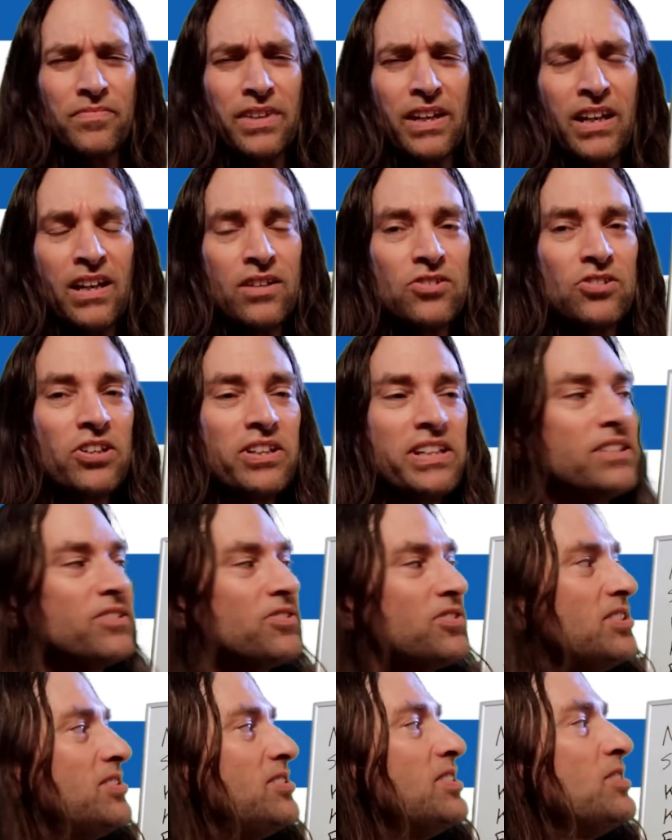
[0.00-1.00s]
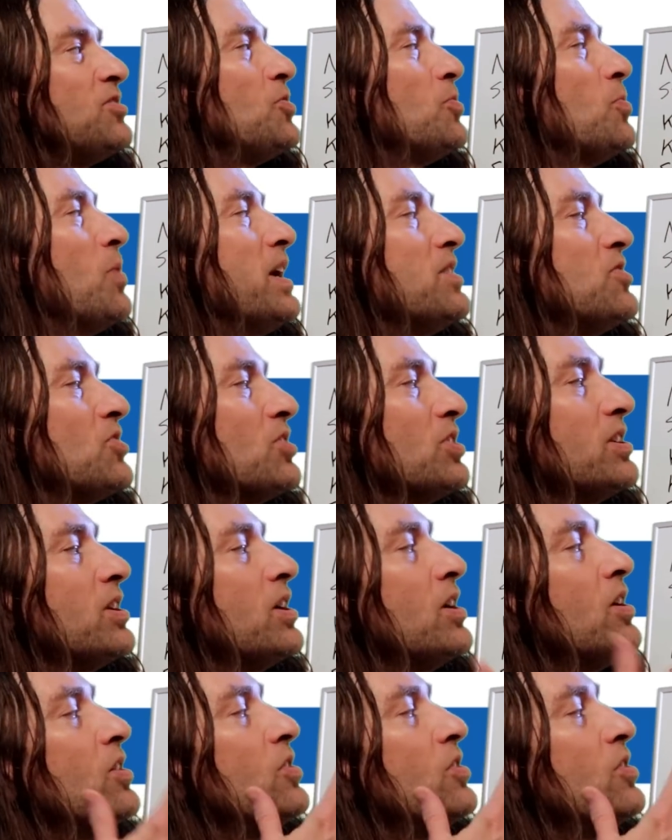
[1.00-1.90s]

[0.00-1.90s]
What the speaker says: So here's the situation.